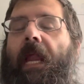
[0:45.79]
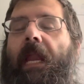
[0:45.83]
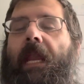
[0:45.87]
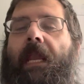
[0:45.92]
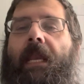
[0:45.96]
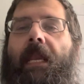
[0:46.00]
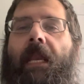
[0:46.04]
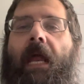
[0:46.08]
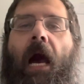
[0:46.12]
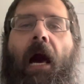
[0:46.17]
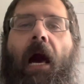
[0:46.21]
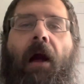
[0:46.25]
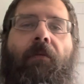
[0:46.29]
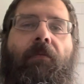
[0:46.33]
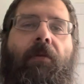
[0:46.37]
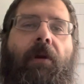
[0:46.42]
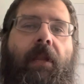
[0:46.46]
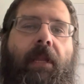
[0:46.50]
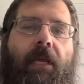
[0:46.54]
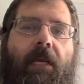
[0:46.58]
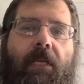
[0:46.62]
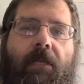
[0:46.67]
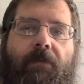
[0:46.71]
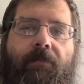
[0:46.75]
Not
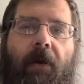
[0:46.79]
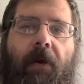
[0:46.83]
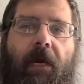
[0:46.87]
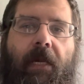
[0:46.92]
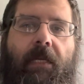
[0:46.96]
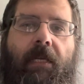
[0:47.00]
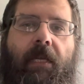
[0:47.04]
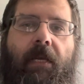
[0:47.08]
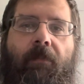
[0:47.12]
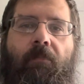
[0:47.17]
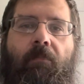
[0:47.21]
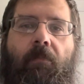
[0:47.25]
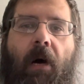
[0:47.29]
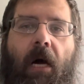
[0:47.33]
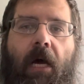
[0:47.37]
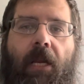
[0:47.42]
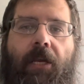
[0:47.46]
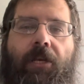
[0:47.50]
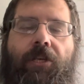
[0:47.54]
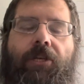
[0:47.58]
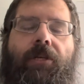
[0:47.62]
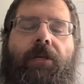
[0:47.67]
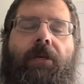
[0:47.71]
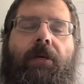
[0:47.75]
really expecting
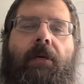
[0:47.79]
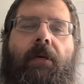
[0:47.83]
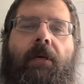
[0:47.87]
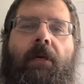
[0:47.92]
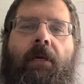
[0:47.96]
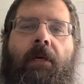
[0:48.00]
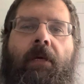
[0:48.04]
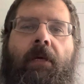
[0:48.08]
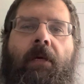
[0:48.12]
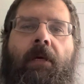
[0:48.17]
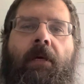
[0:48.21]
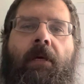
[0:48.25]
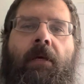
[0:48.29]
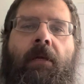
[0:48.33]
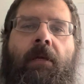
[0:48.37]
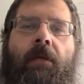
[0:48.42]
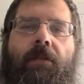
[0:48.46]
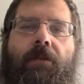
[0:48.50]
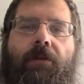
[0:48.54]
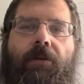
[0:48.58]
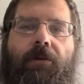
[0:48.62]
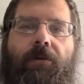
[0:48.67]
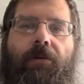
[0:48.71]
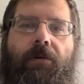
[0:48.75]
much
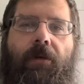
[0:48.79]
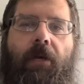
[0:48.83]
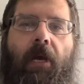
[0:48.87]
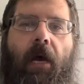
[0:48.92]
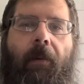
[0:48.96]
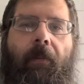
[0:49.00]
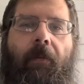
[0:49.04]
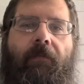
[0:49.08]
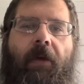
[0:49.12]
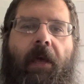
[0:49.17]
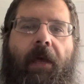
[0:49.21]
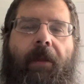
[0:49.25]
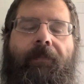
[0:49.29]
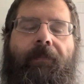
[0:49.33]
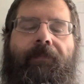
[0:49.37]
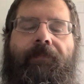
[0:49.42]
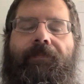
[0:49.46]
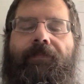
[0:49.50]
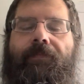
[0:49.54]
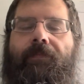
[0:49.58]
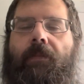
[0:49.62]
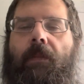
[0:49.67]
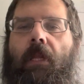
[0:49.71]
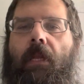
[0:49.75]
to come of it.
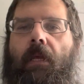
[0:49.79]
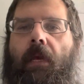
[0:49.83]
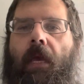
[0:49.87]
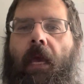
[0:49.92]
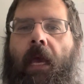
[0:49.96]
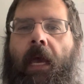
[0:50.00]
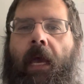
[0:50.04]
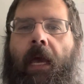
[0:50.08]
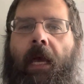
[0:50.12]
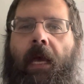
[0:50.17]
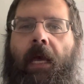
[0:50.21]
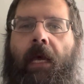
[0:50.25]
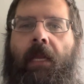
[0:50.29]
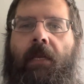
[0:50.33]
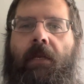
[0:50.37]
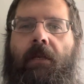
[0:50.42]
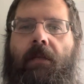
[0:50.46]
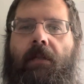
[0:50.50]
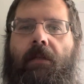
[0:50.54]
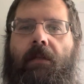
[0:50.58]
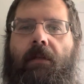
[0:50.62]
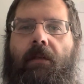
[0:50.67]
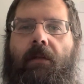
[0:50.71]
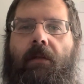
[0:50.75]

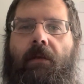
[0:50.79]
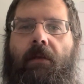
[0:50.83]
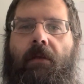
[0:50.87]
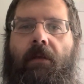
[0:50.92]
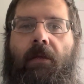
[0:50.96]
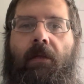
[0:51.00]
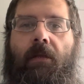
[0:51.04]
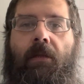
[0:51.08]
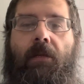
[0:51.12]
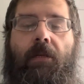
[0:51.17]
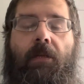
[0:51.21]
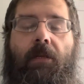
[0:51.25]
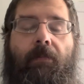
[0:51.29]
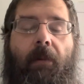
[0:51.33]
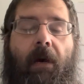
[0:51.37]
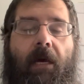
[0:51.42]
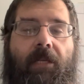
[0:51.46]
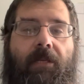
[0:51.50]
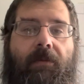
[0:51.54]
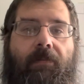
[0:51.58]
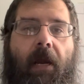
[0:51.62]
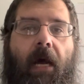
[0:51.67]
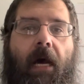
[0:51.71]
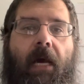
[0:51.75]
And to my
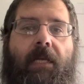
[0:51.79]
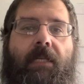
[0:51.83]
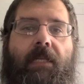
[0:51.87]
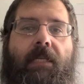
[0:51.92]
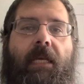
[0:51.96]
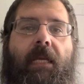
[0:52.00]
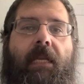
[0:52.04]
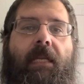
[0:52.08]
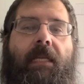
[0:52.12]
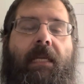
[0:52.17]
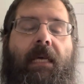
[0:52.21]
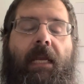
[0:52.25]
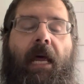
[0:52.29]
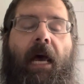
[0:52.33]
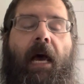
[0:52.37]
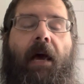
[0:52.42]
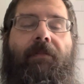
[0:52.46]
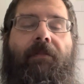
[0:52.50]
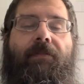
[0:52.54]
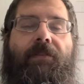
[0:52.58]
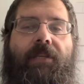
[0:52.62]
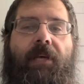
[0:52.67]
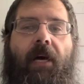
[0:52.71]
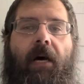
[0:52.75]
surprise, he did
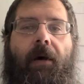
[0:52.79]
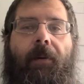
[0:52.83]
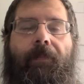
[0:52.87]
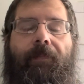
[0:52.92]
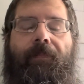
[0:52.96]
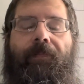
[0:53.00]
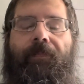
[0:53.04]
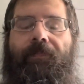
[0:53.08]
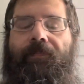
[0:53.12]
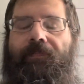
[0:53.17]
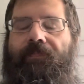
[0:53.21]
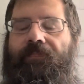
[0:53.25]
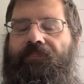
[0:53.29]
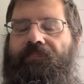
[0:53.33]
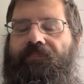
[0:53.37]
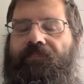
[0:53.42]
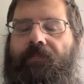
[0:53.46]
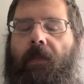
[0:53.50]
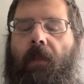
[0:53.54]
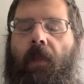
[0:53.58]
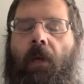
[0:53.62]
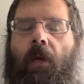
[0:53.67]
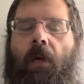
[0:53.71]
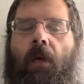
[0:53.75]
have some.
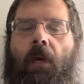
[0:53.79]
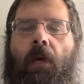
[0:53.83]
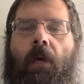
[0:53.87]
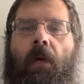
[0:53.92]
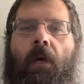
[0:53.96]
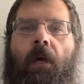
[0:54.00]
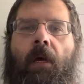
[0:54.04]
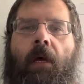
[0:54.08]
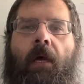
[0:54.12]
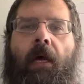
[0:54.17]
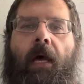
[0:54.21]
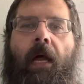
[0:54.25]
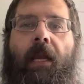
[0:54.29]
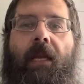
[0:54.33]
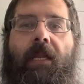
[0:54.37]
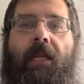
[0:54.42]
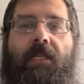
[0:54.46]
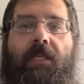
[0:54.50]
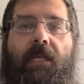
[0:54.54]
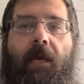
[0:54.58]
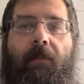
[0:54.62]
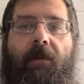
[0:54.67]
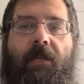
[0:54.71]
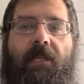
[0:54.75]
And he
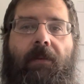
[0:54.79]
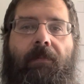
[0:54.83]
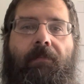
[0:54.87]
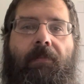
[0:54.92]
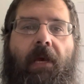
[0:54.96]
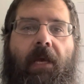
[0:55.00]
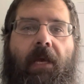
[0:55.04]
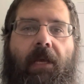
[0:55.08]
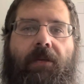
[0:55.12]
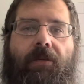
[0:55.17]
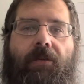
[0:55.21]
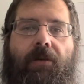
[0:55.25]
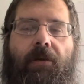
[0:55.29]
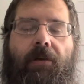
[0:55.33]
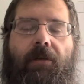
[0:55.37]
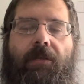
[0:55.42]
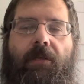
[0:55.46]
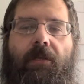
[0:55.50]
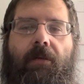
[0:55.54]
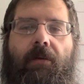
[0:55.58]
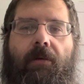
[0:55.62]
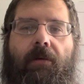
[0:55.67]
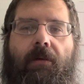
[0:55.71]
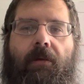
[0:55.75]
sent me some pictures.